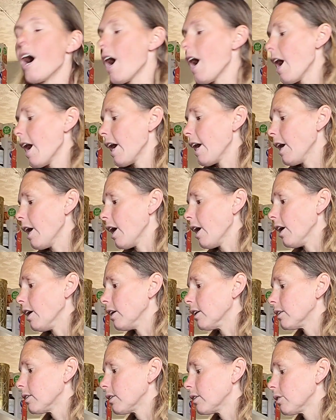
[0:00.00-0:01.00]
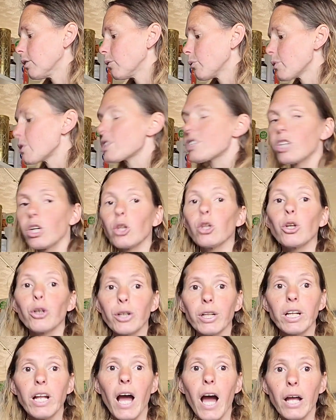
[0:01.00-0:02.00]
I was still
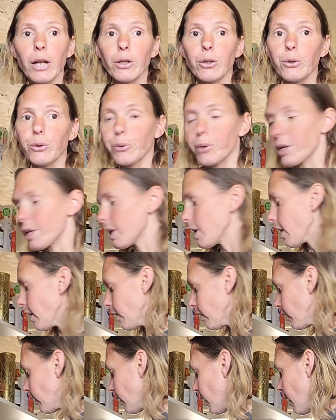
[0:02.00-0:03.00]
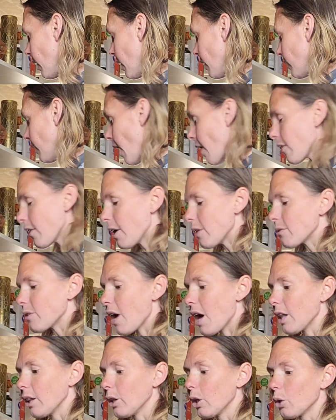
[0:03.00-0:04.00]
learning how to do it. And now that I've
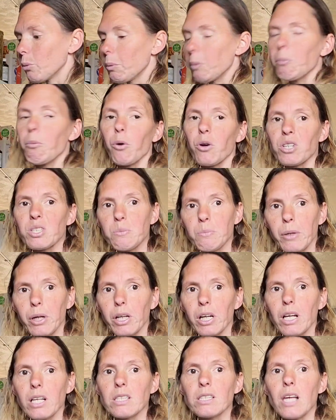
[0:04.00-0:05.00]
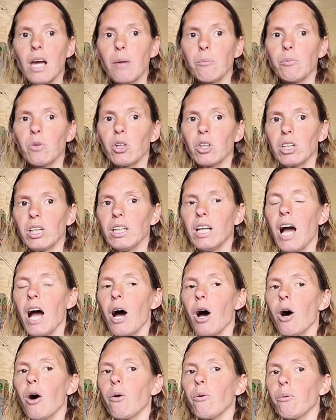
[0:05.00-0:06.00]
got a little bit more experience, I'm learning
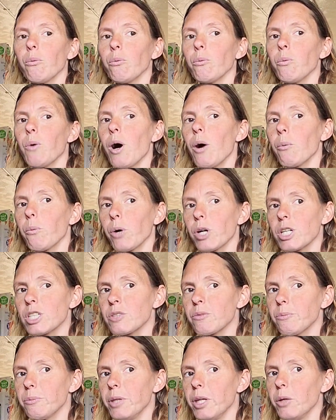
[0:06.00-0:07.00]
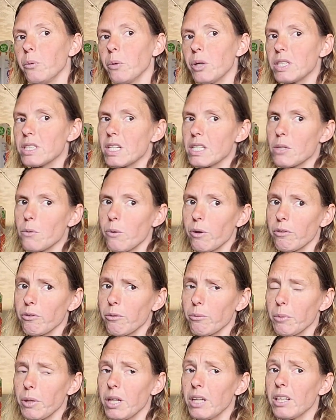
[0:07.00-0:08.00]
what works for me, what doesn't work
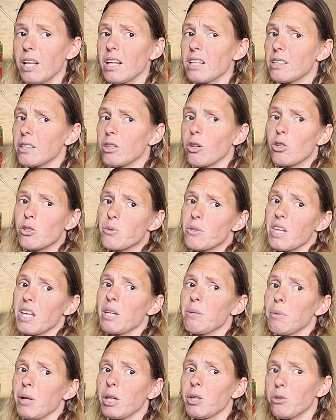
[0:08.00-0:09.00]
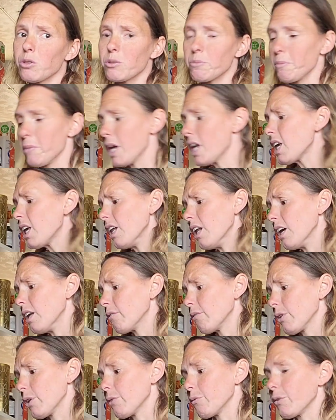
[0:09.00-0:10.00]
for me. And that goes with anybody who's making it
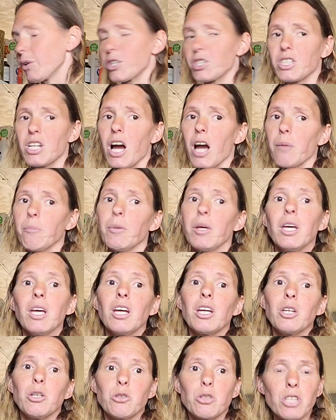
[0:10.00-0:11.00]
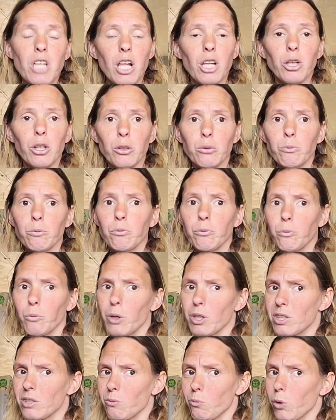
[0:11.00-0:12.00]
for the first time. You just gotta learn
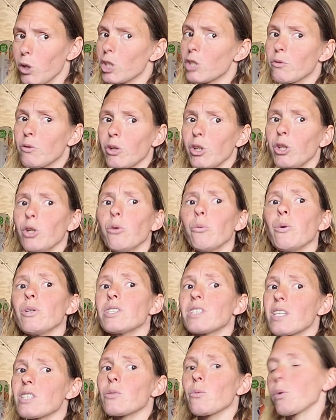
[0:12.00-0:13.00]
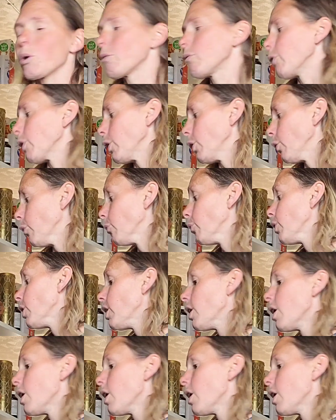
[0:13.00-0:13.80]
what works for you and what doesn't work for you.